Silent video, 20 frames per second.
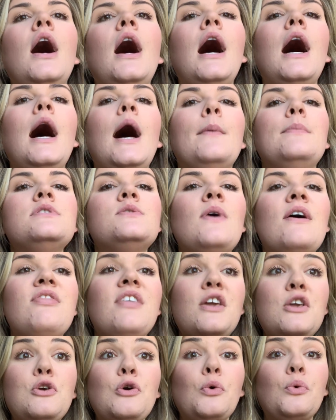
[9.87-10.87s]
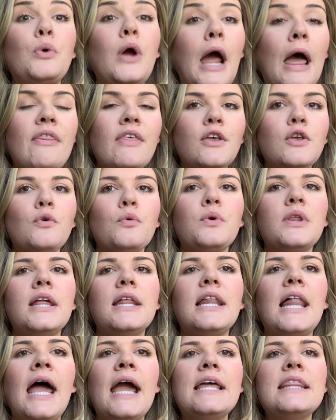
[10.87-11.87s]
So I think you'll
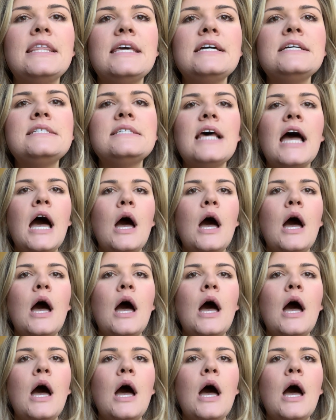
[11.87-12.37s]
really like this.